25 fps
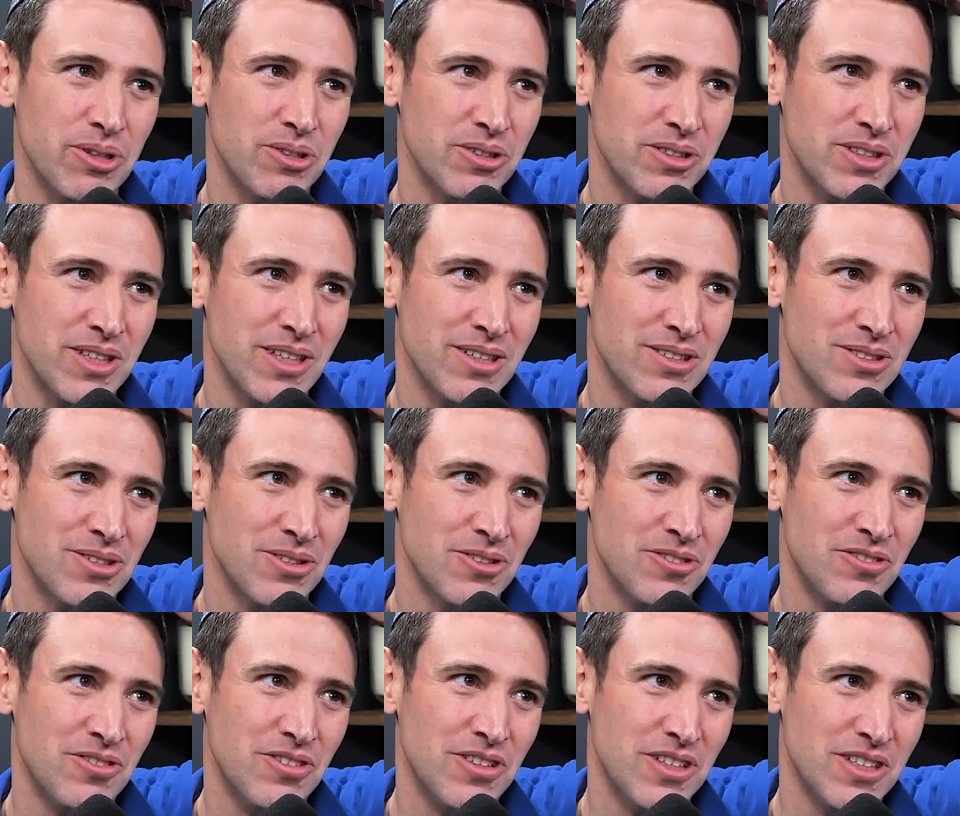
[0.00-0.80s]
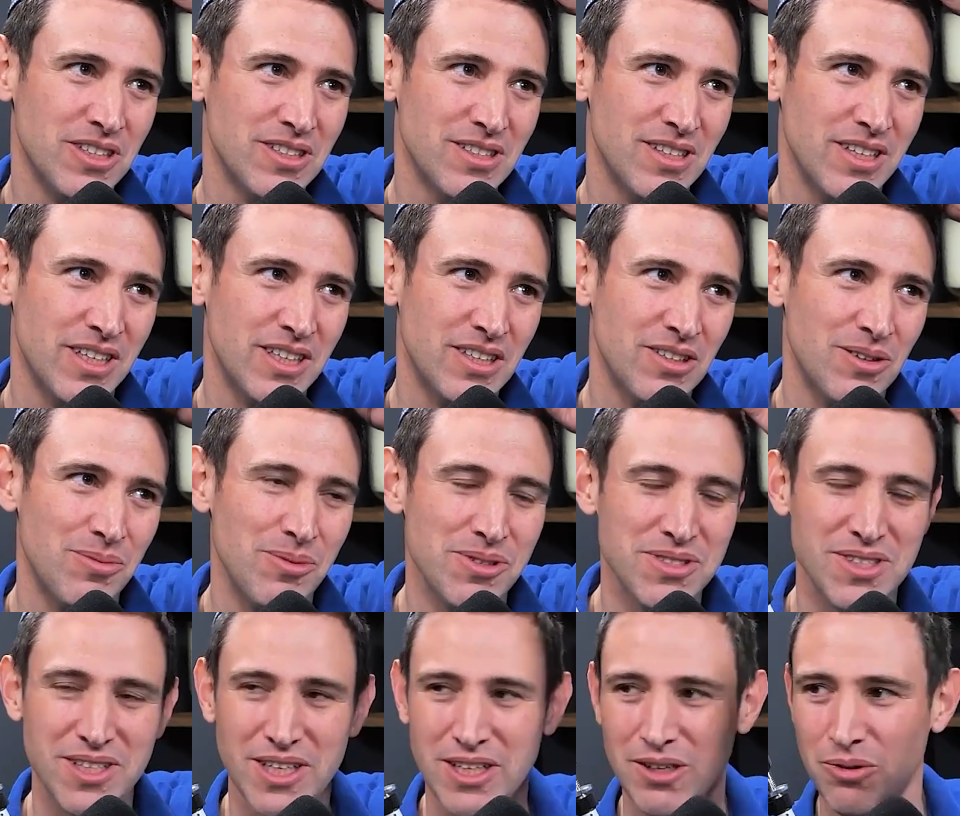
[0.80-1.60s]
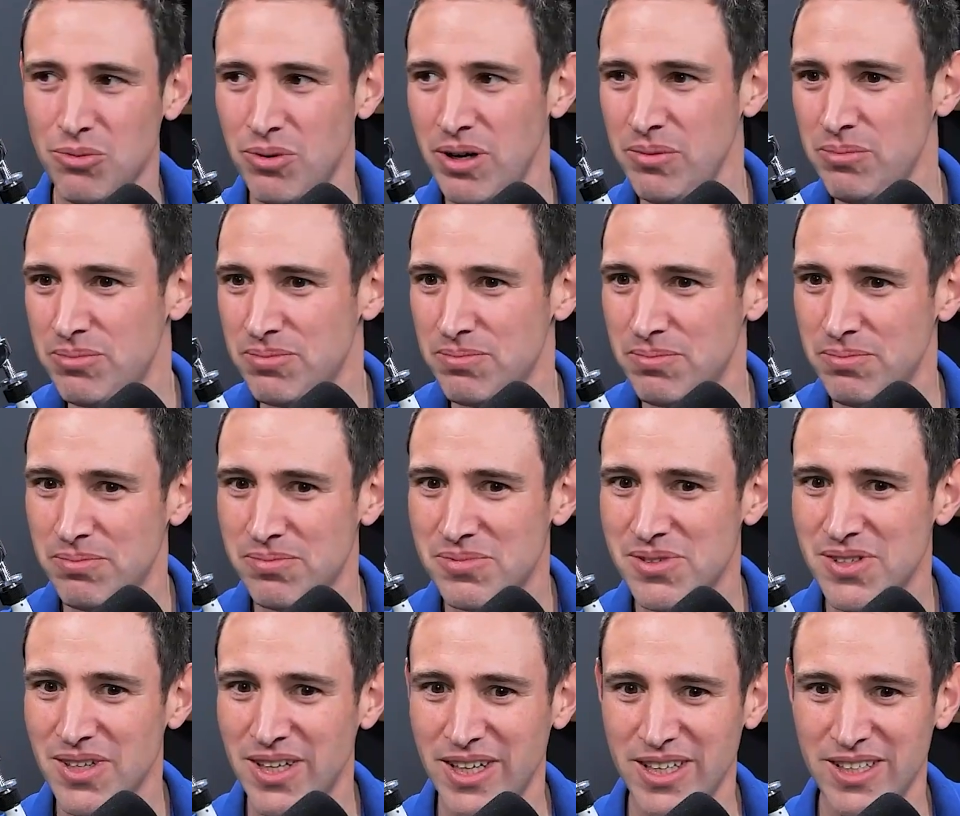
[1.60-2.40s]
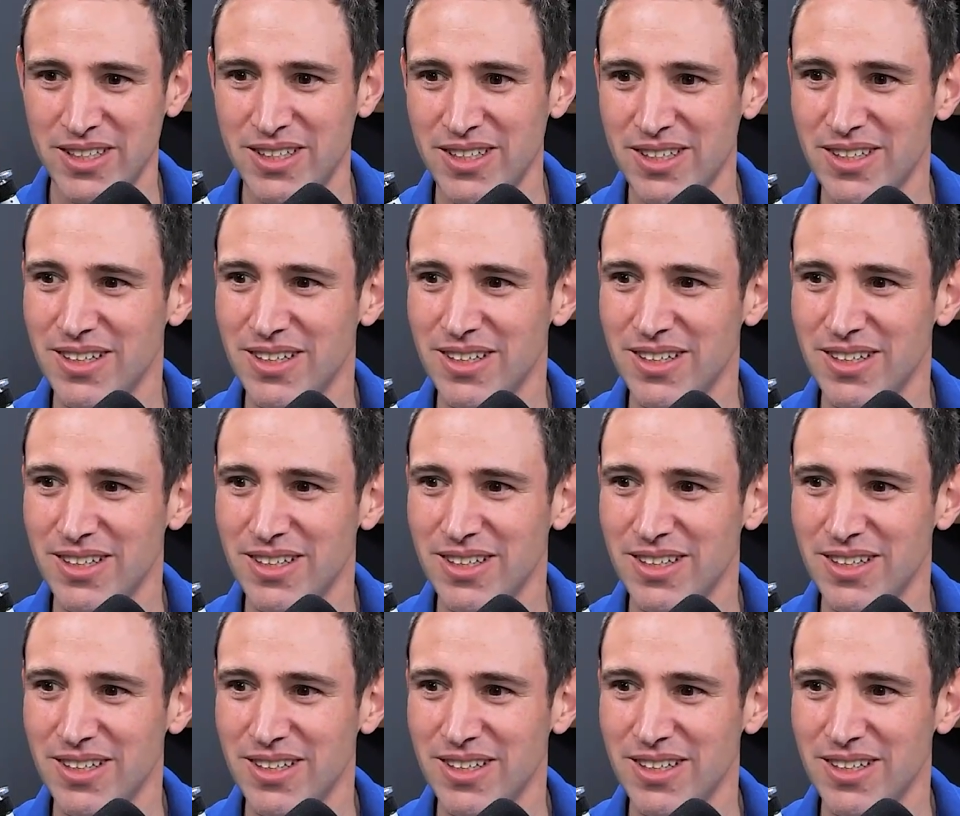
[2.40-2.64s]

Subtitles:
looked at so far is like they're almost like a website.